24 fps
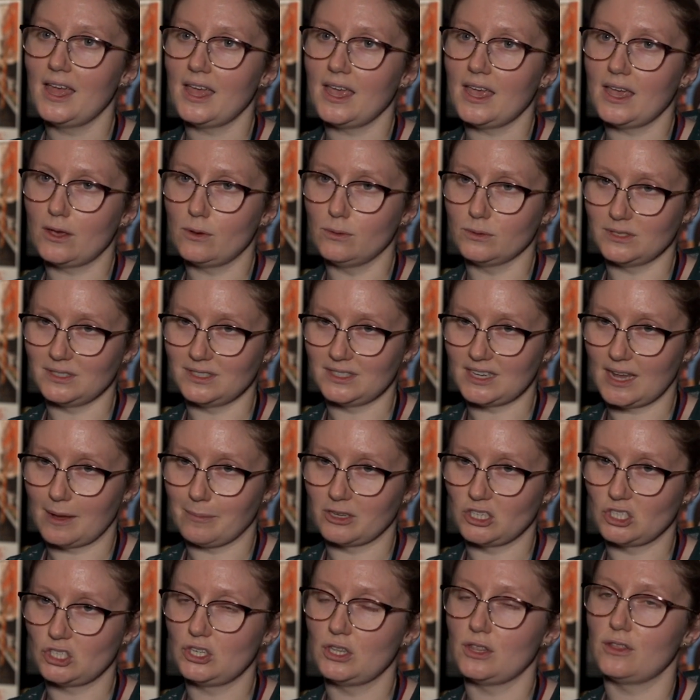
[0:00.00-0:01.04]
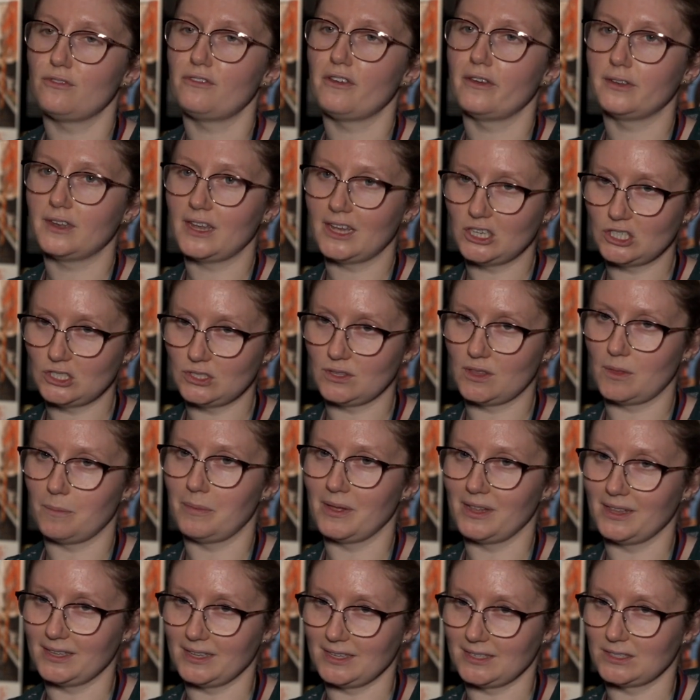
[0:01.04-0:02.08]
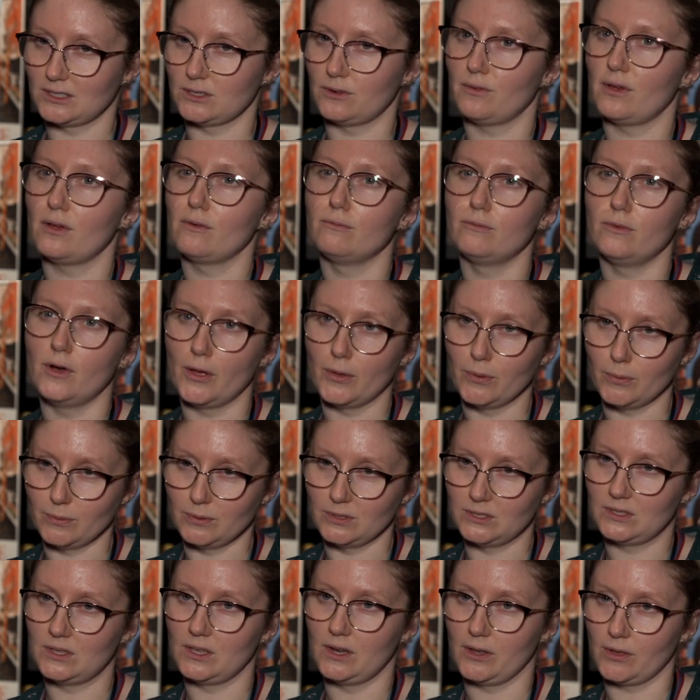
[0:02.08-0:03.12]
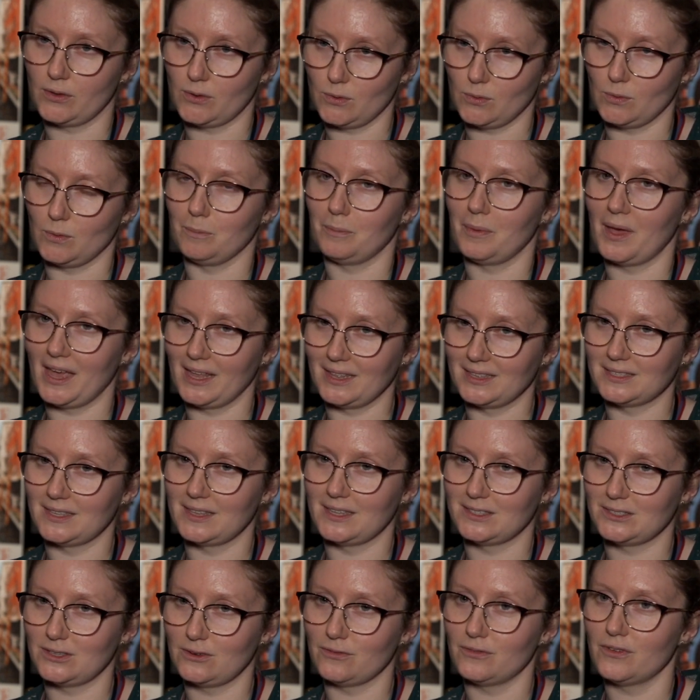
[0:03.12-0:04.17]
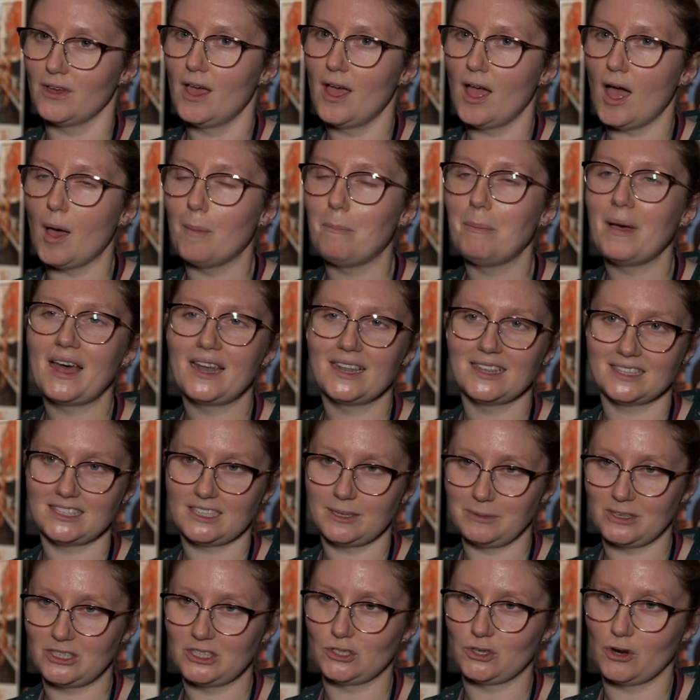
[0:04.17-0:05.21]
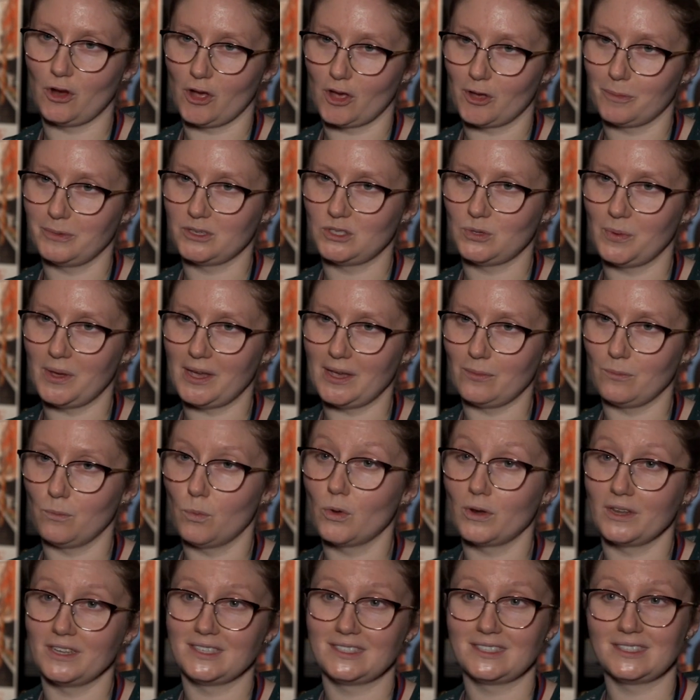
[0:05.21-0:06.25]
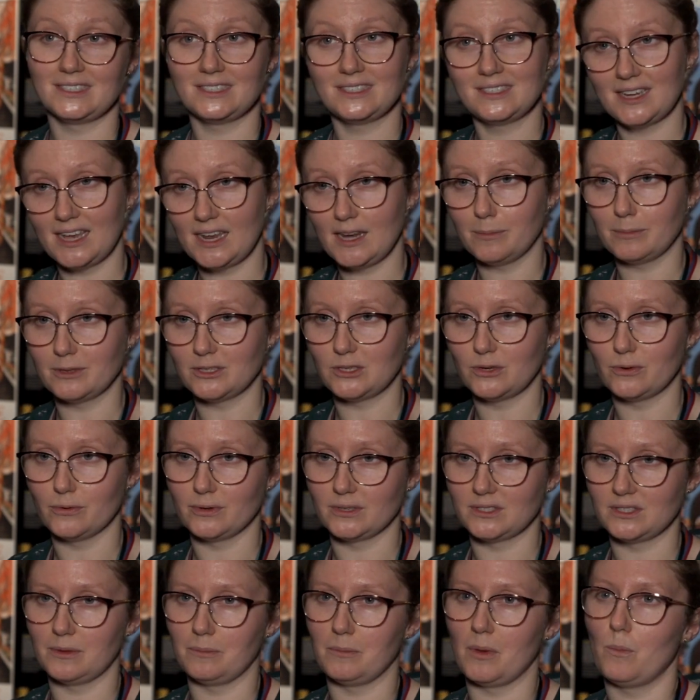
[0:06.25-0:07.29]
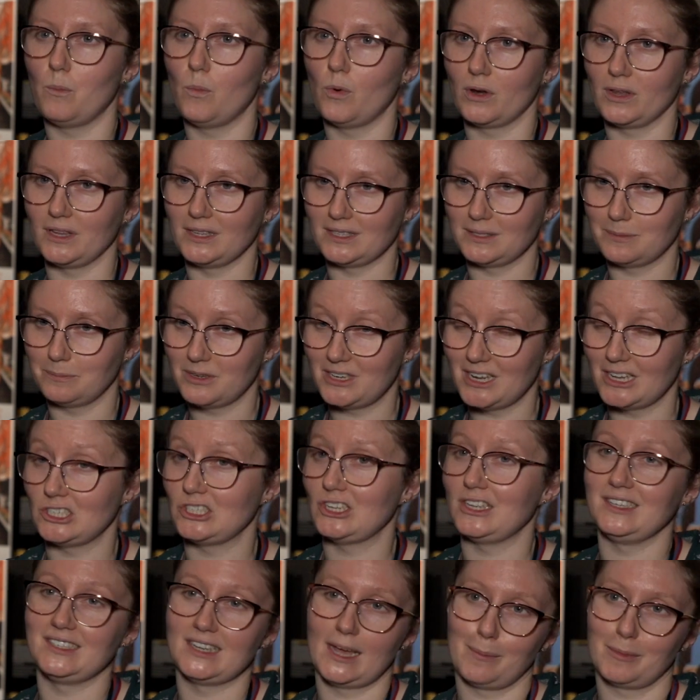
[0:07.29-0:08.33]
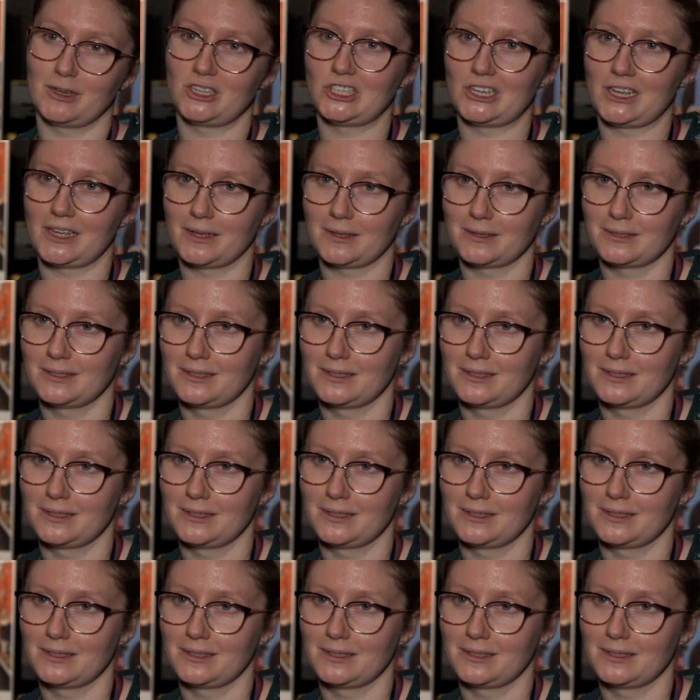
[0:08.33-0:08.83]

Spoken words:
It causes damage to the foundations of the buildings, sort of erodes the lagoon bed. So there's sort of a balance to be struck between what is sustainable tourism and what is potentially damaging.